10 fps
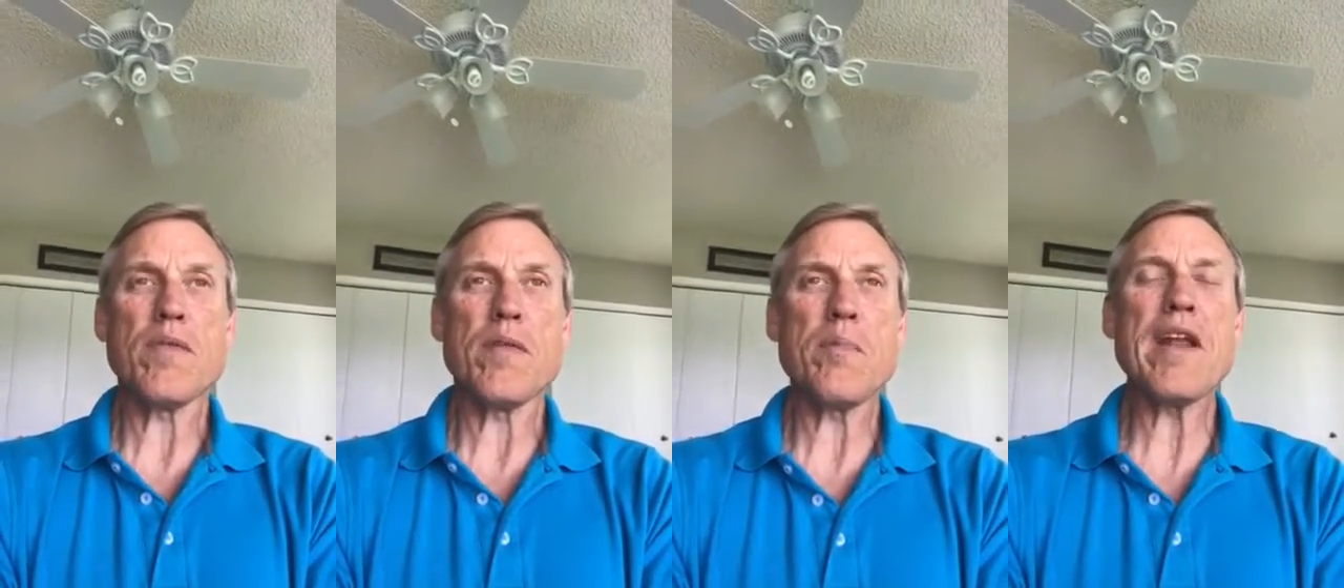
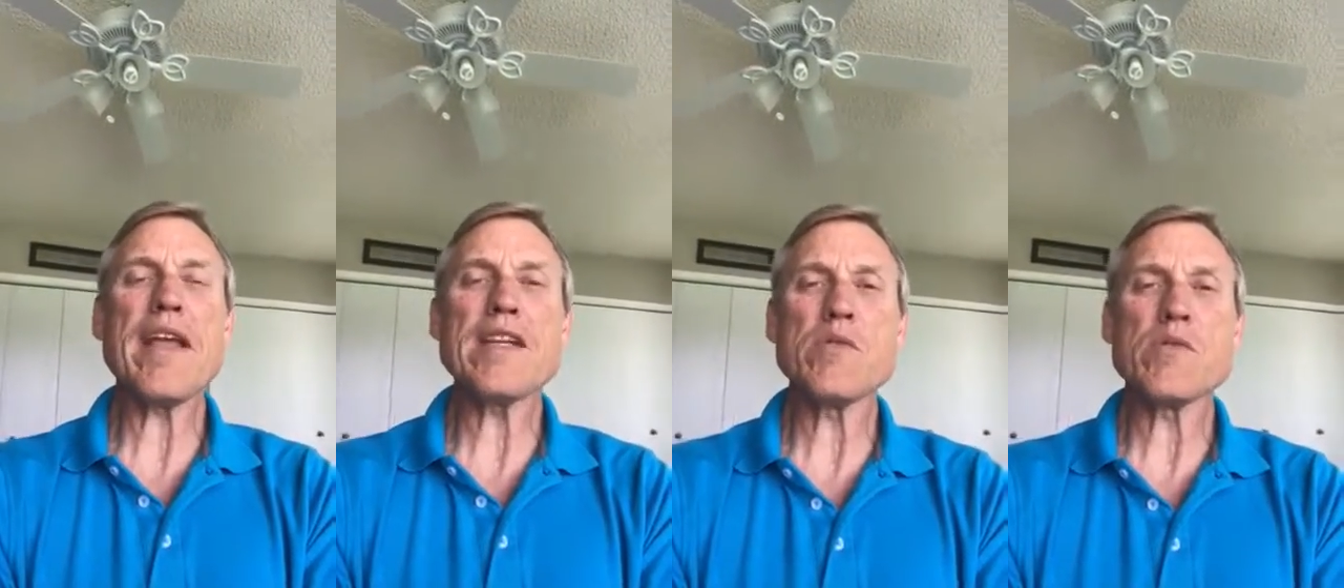The
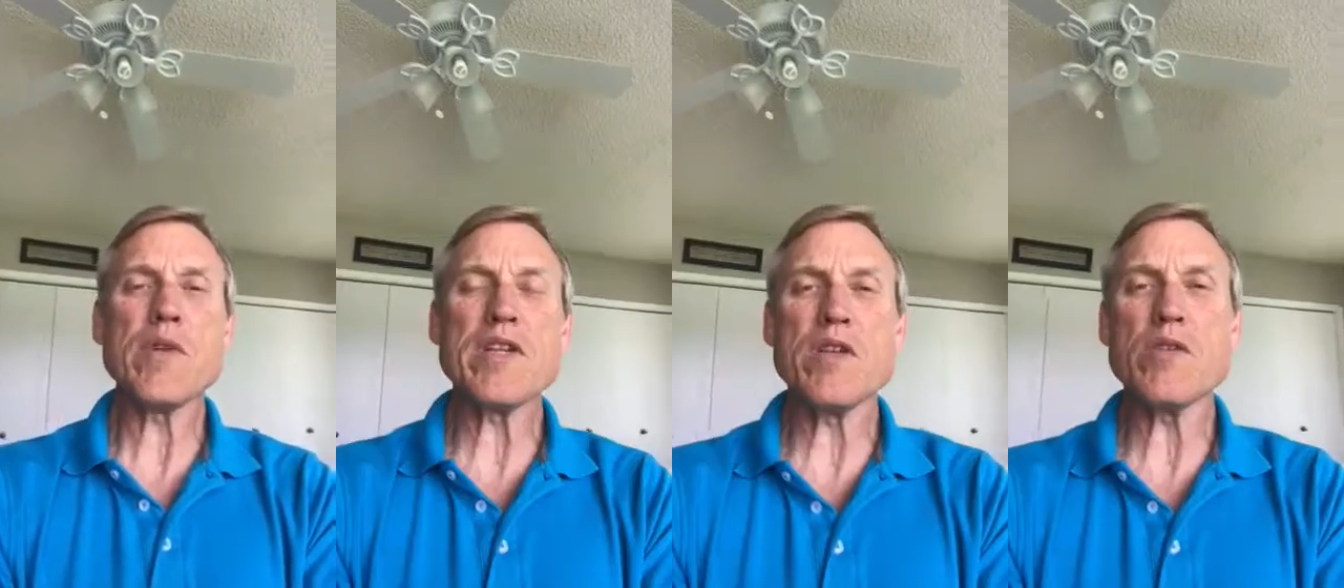medication was
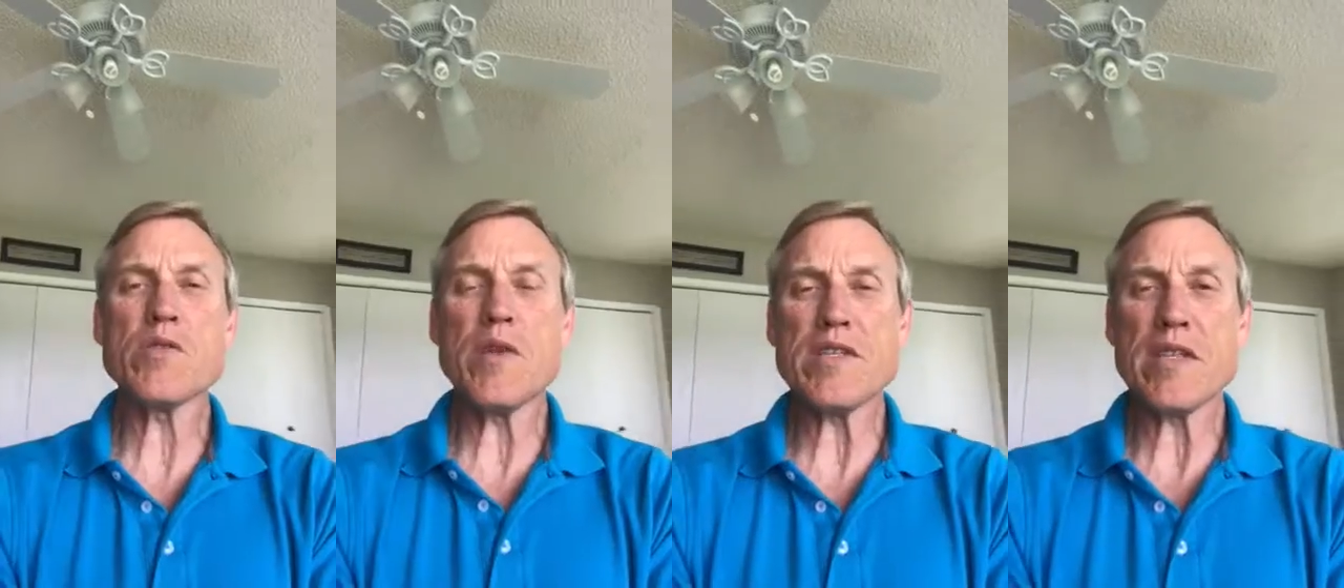
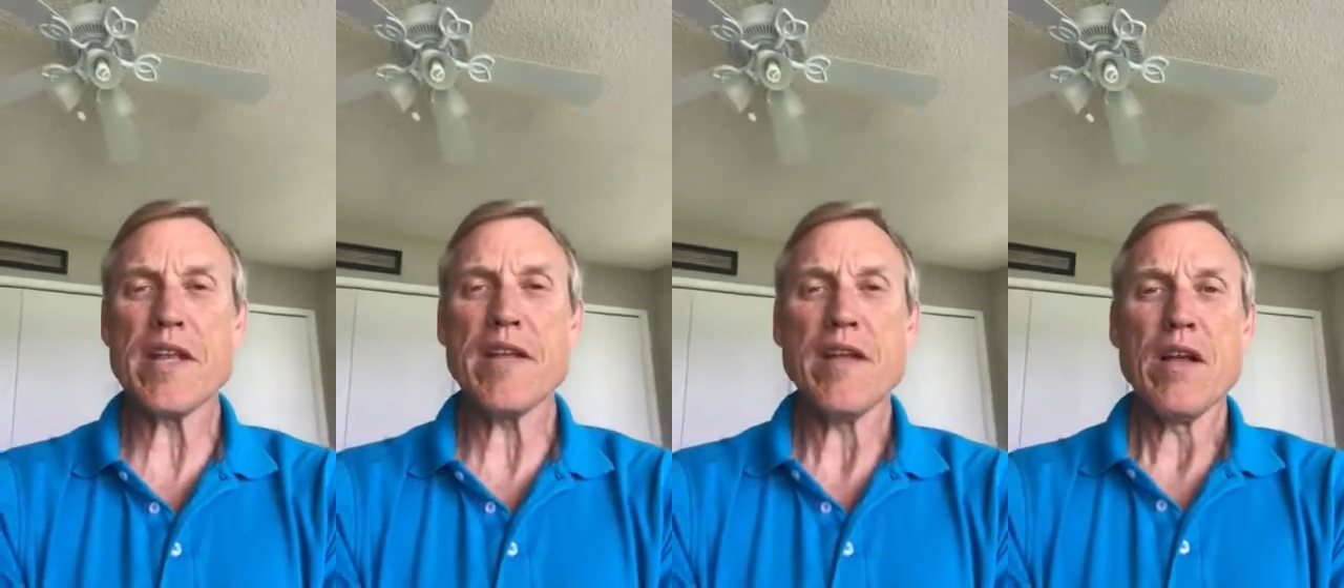reduced
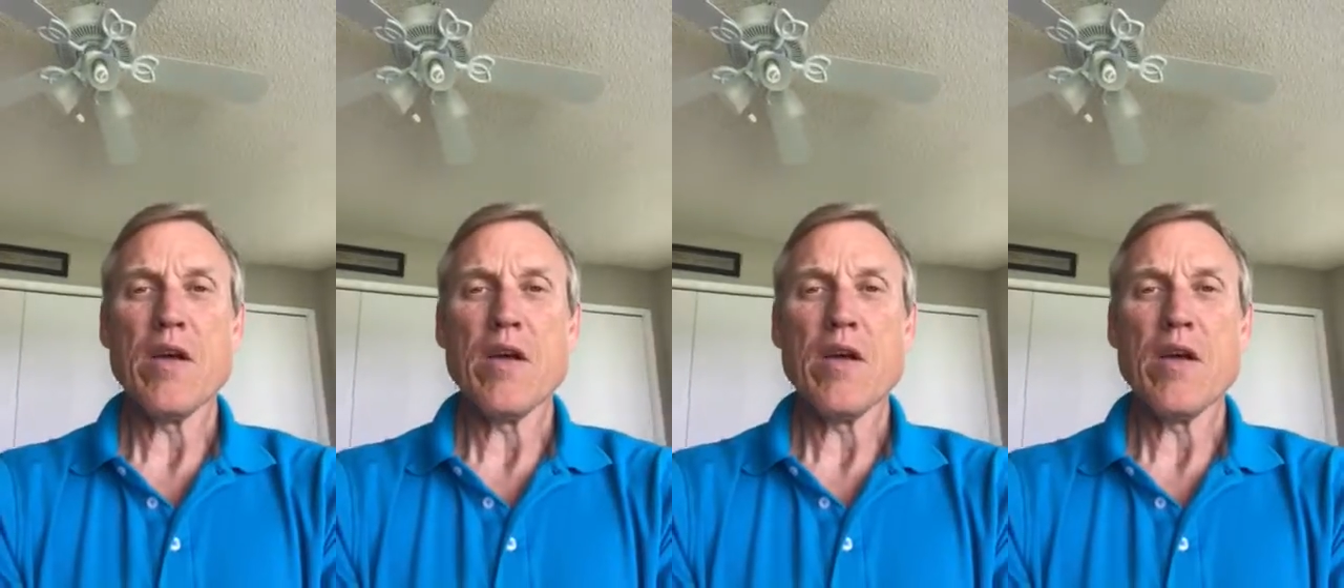recently.